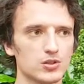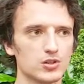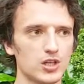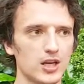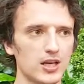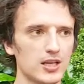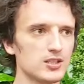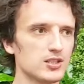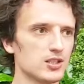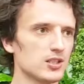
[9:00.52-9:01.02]

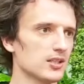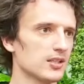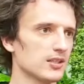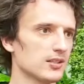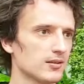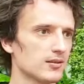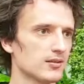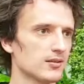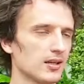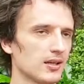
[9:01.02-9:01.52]
changing it?
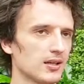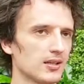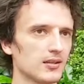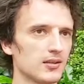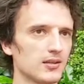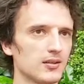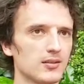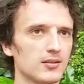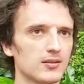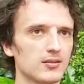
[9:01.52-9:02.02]

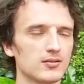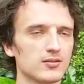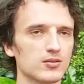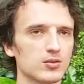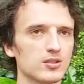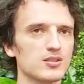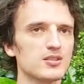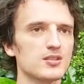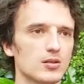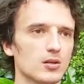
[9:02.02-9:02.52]
And so
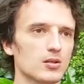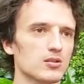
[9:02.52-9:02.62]
this is